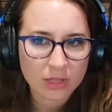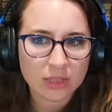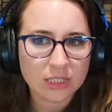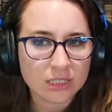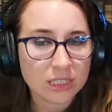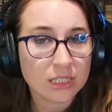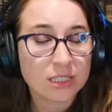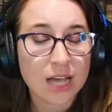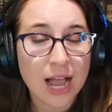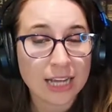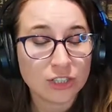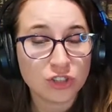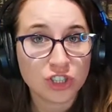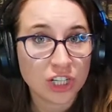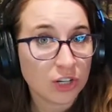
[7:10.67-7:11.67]
this says,
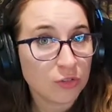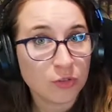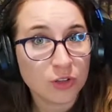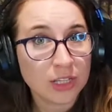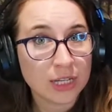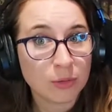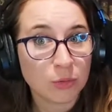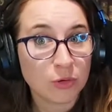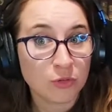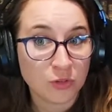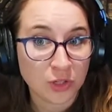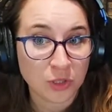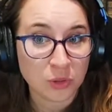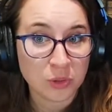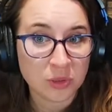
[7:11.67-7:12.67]
I Cheerfully
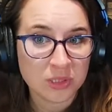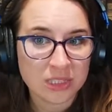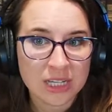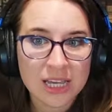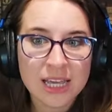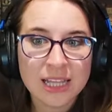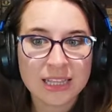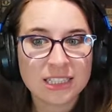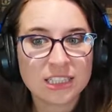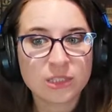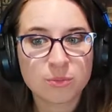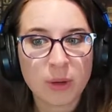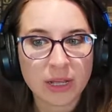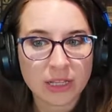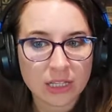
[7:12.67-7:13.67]
Refuse. This
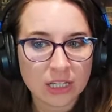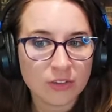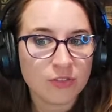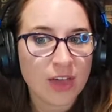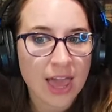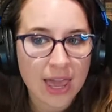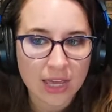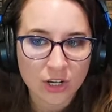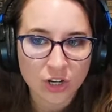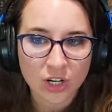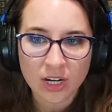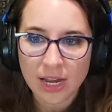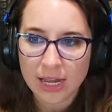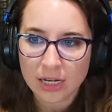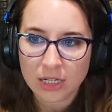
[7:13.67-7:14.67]
is by Leif
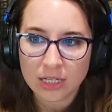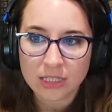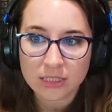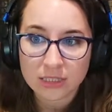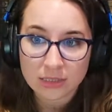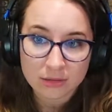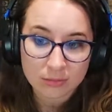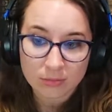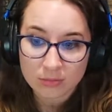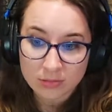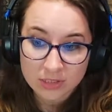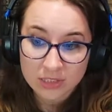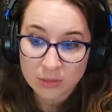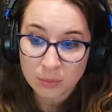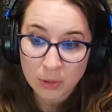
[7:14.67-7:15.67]
Enger, and it's
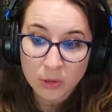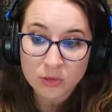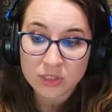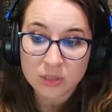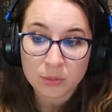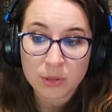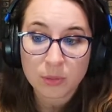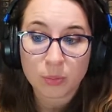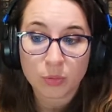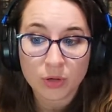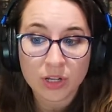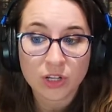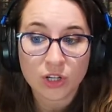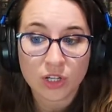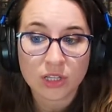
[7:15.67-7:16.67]
supposed to be
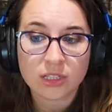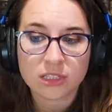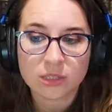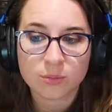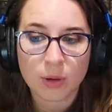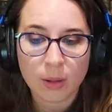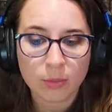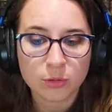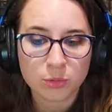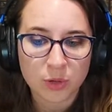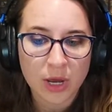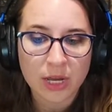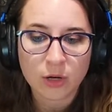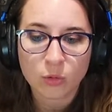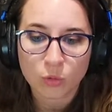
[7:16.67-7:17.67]
pretty good. This is published
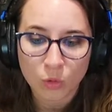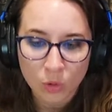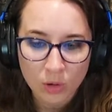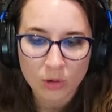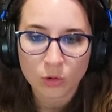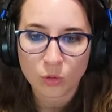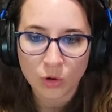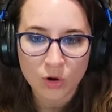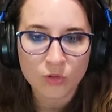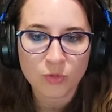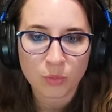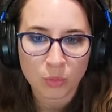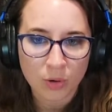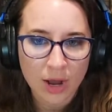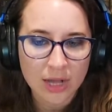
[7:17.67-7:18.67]
by
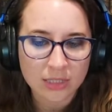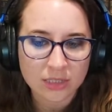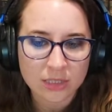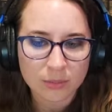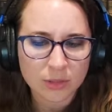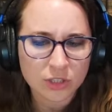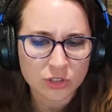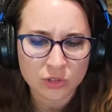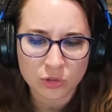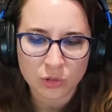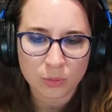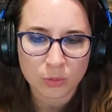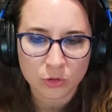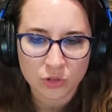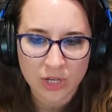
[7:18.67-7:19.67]
Grove Press. Let me just
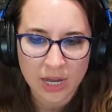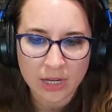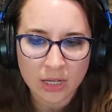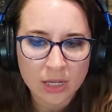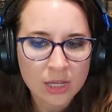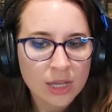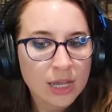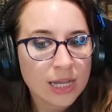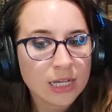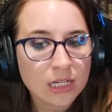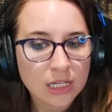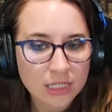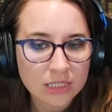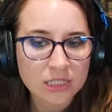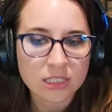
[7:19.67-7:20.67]
triple check.
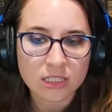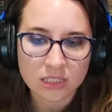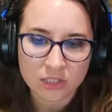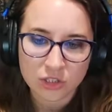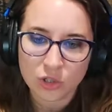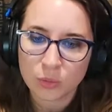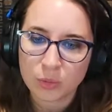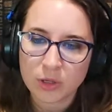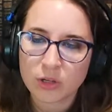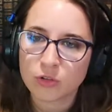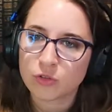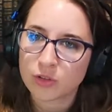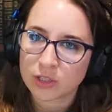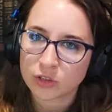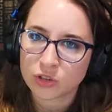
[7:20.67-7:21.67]
It is a
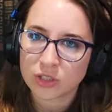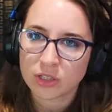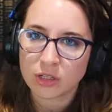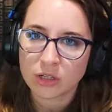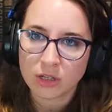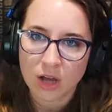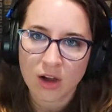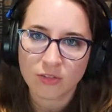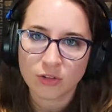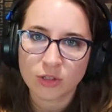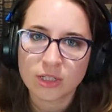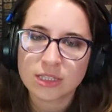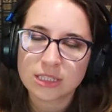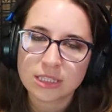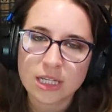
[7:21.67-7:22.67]
dystopian fiction novel.
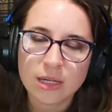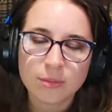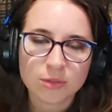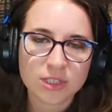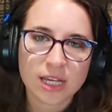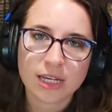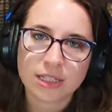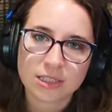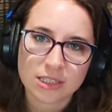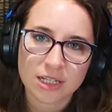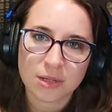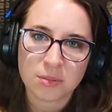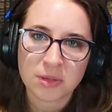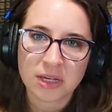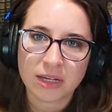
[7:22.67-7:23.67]
It seems like it's
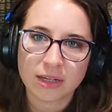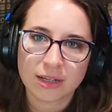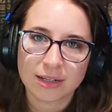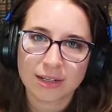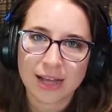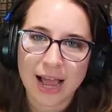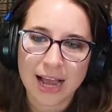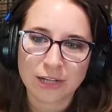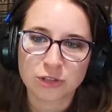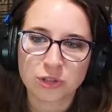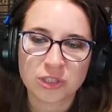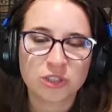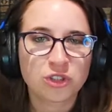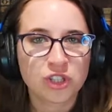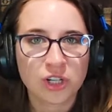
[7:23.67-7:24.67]
going to be
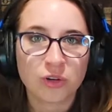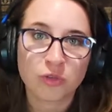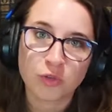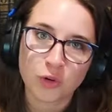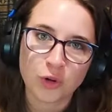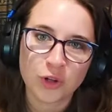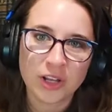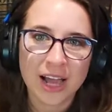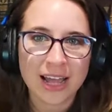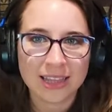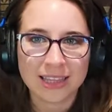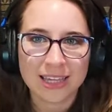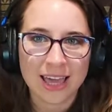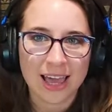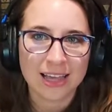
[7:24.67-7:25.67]
actually cheerful
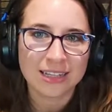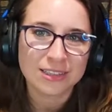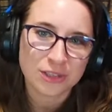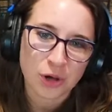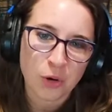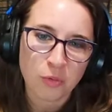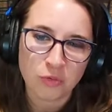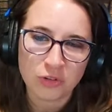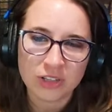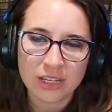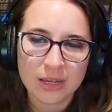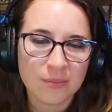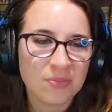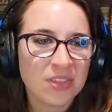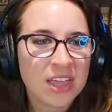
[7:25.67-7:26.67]
at the end,
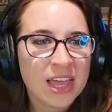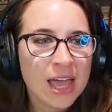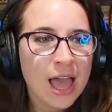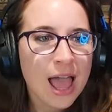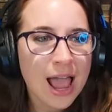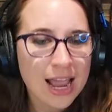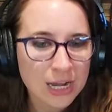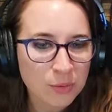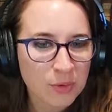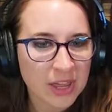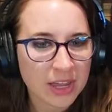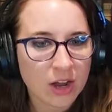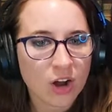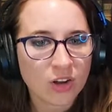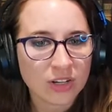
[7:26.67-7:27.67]
hopefully.
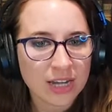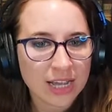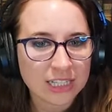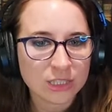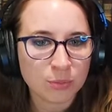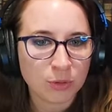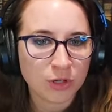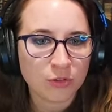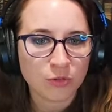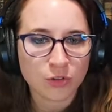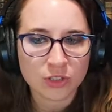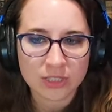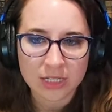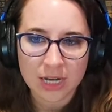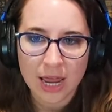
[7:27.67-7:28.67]
Anyway, our next book
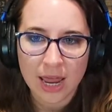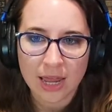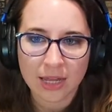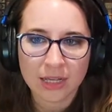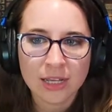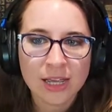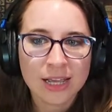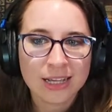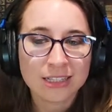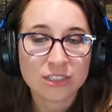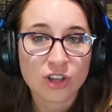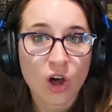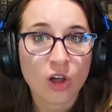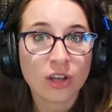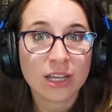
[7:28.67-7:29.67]
for today is
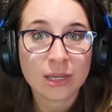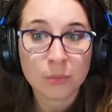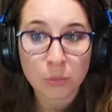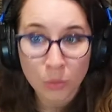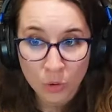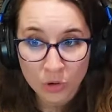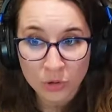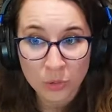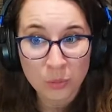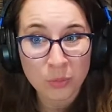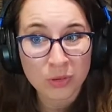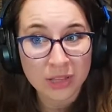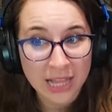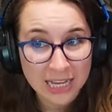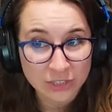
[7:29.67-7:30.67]
called Immortal
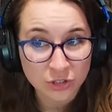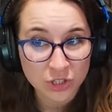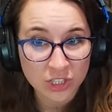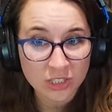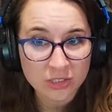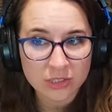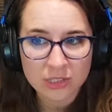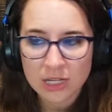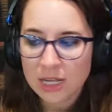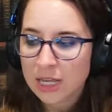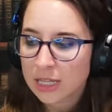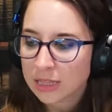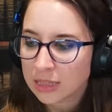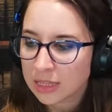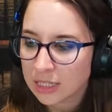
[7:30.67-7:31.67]
Pleasures.
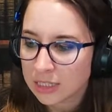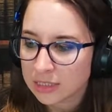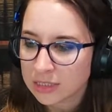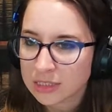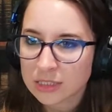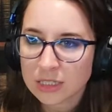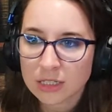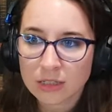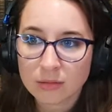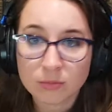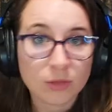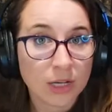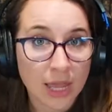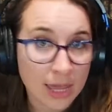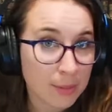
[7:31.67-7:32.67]
This
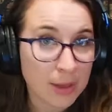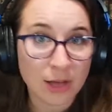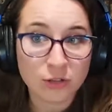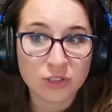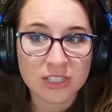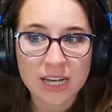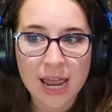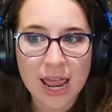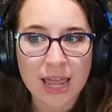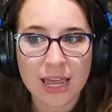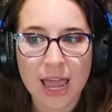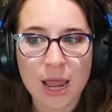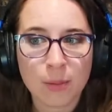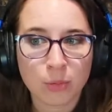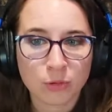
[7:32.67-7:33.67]
came out
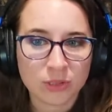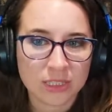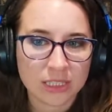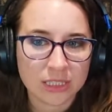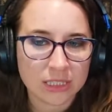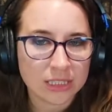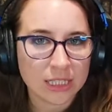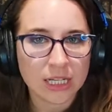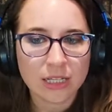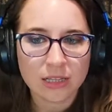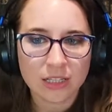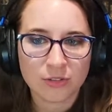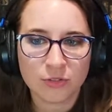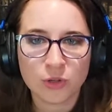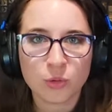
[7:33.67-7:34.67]
today, April
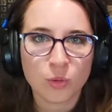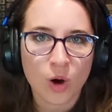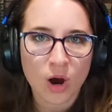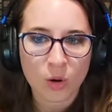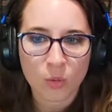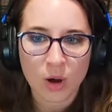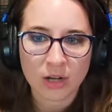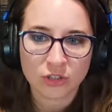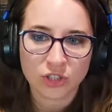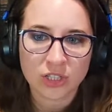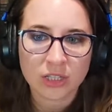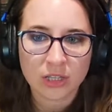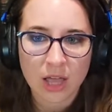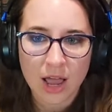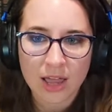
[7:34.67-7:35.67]
16th, if you are
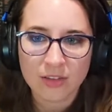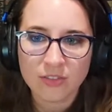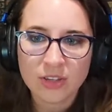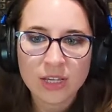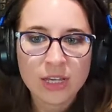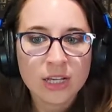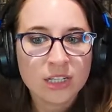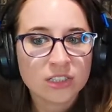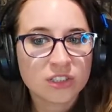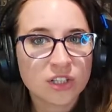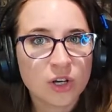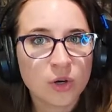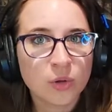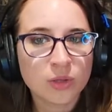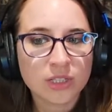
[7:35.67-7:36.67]
watching live.
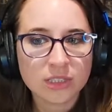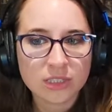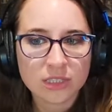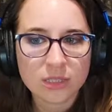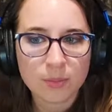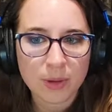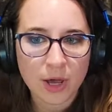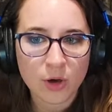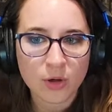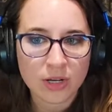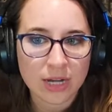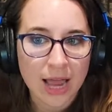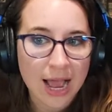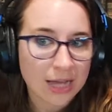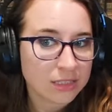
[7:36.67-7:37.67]
So this is about
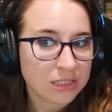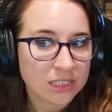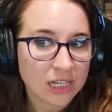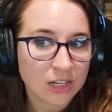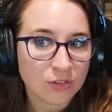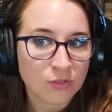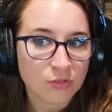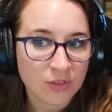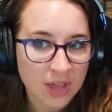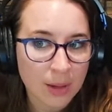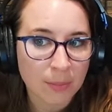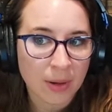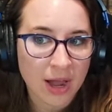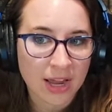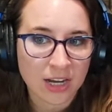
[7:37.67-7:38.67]
an Aztec
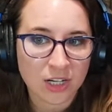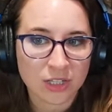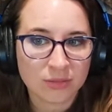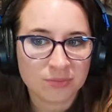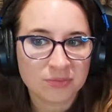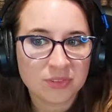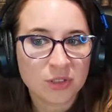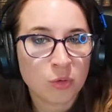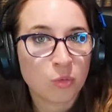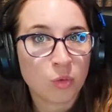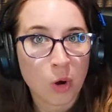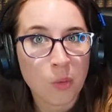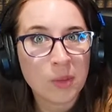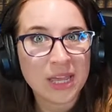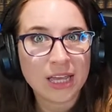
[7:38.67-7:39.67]
vampire
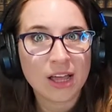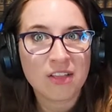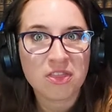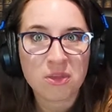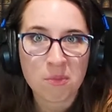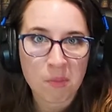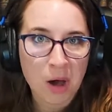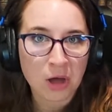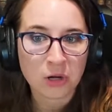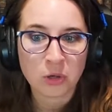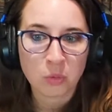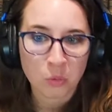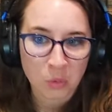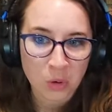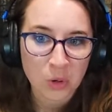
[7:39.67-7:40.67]
roaming the
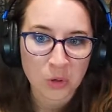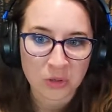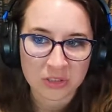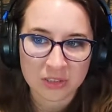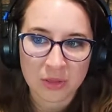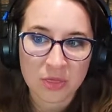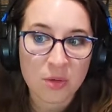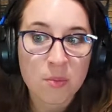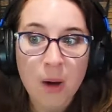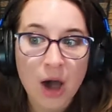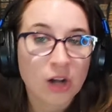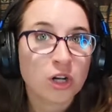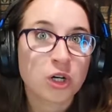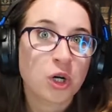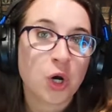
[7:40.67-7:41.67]
modern world, the
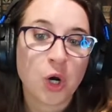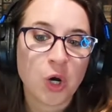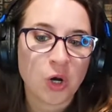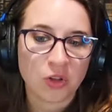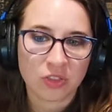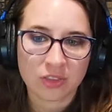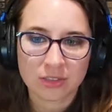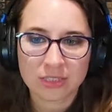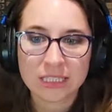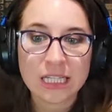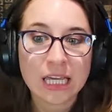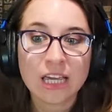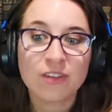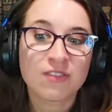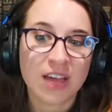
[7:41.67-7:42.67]
modern earth,
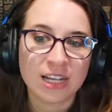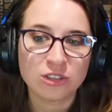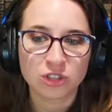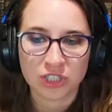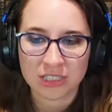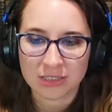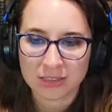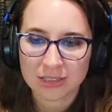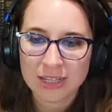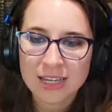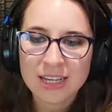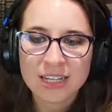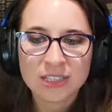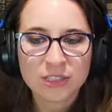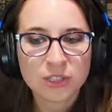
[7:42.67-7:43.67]
seeking vengeance.
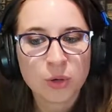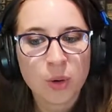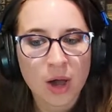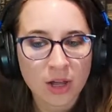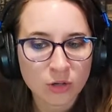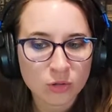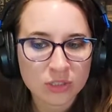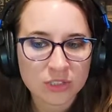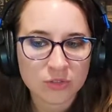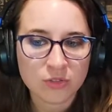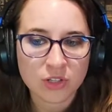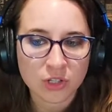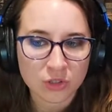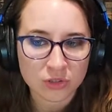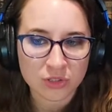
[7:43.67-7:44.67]
So hundreds of
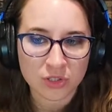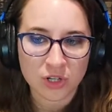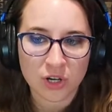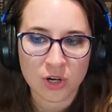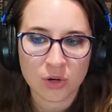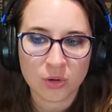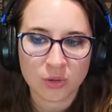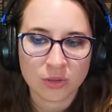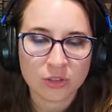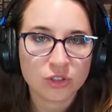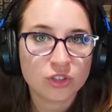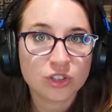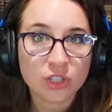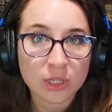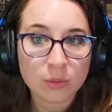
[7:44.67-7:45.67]
years ago,
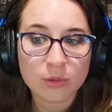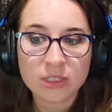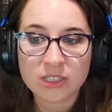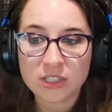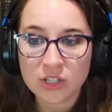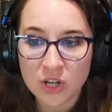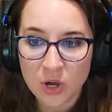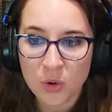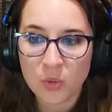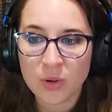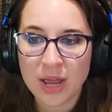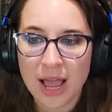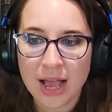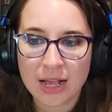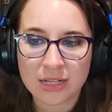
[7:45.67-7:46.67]
she was known
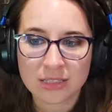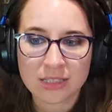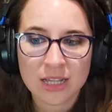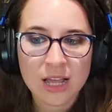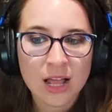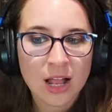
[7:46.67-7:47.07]
as